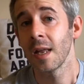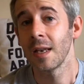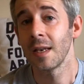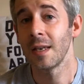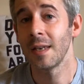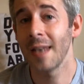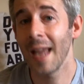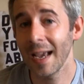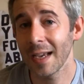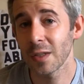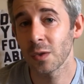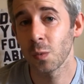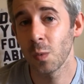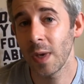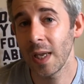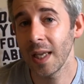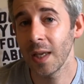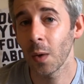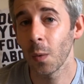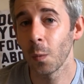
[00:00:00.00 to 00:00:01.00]
Next
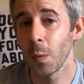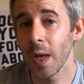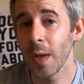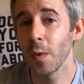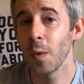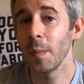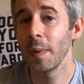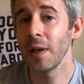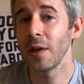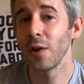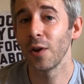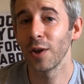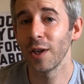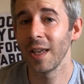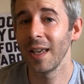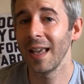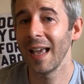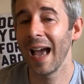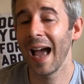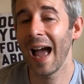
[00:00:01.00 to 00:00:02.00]
week, we will be
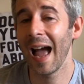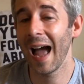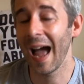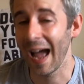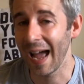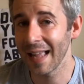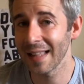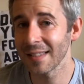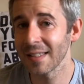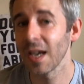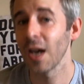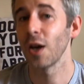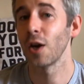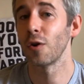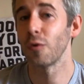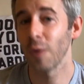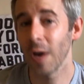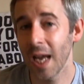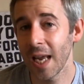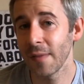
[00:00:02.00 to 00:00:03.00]
looking at
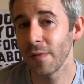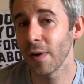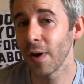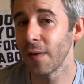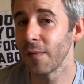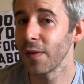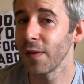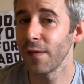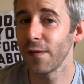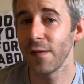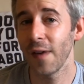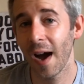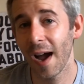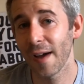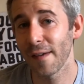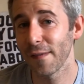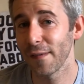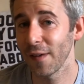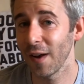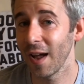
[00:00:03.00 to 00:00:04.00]
Grave of the
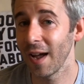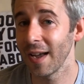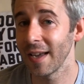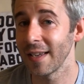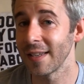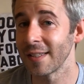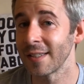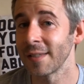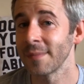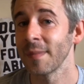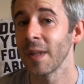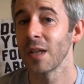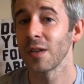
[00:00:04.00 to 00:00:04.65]
Fireflies.